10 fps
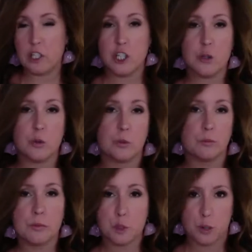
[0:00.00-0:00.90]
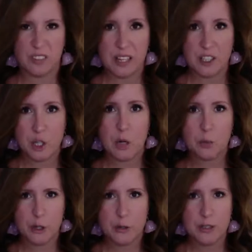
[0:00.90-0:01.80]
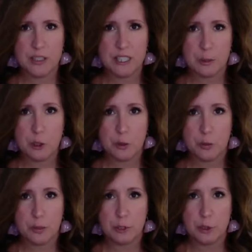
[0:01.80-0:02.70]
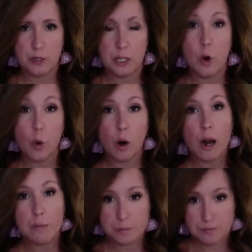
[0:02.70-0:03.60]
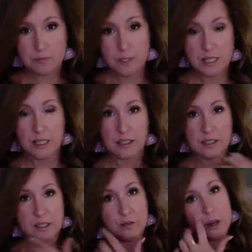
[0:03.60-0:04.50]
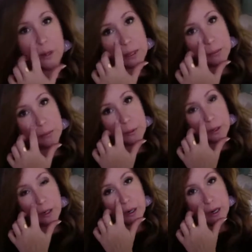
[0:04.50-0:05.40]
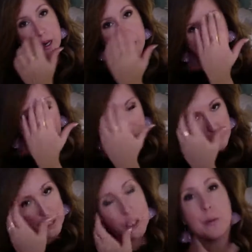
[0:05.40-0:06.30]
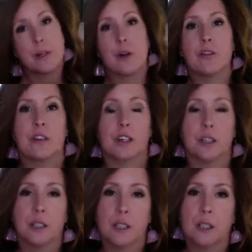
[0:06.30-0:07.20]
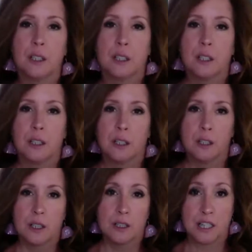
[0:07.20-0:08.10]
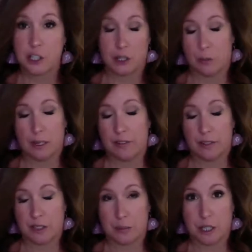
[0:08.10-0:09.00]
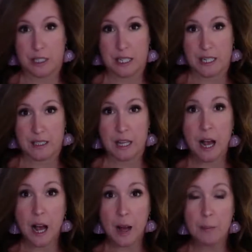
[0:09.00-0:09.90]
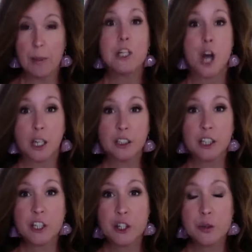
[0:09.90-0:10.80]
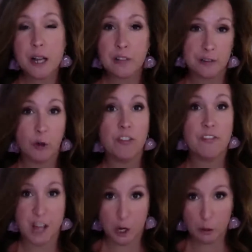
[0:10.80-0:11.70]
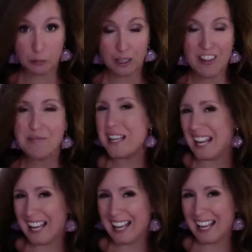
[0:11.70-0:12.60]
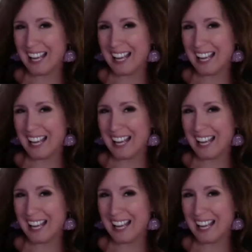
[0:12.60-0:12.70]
teaching you sort of hands-on where you can see me doing what I'm doing, or I'm sitting like this in front of my computer and going over teaching whatever the subject is. But not only do you get a full film of me,